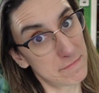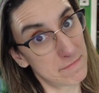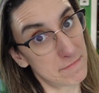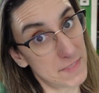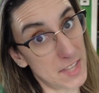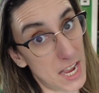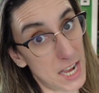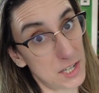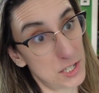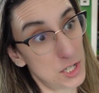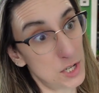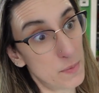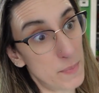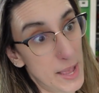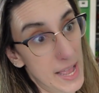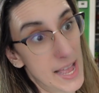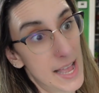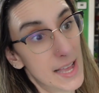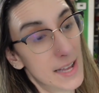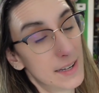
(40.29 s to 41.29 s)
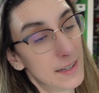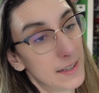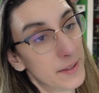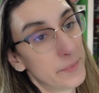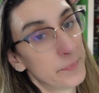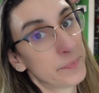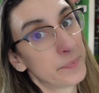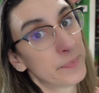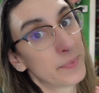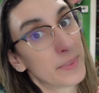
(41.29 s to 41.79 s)
not too bad
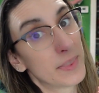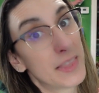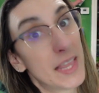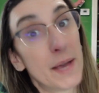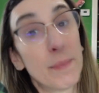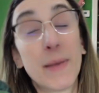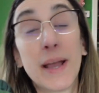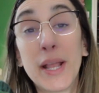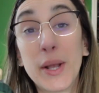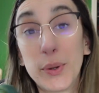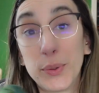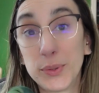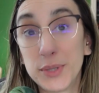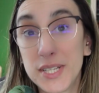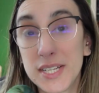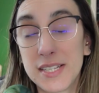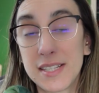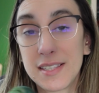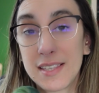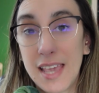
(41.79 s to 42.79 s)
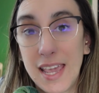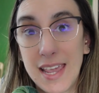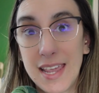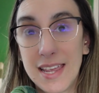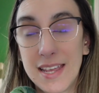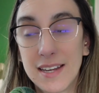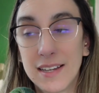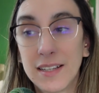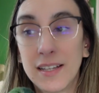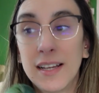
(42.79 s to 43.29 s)
that my oldest
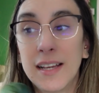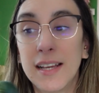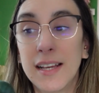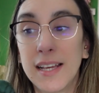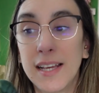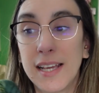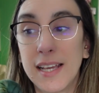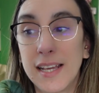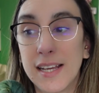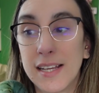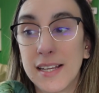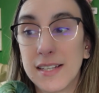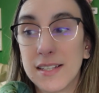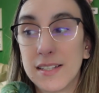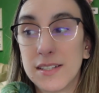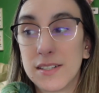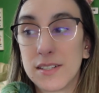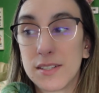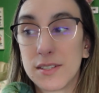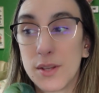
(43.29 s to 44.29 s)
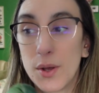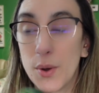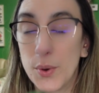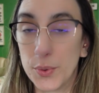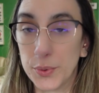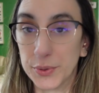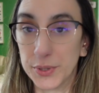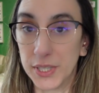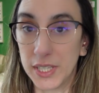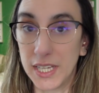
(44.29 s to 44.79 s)
skein is
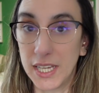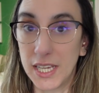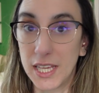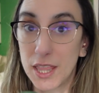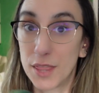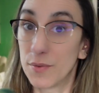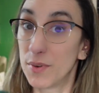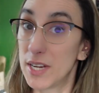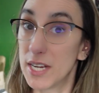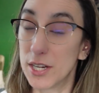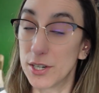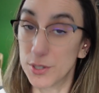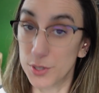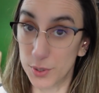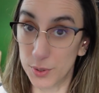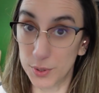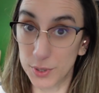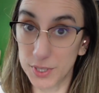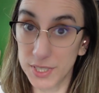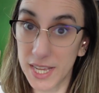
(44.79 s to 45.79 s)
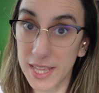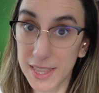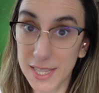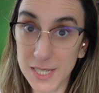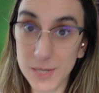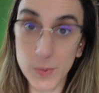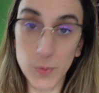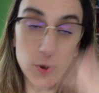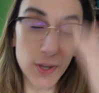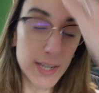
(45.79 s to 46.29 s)
only 3 years old at
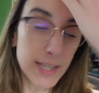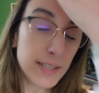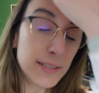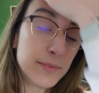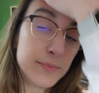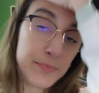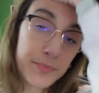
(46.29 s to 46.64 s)
this point,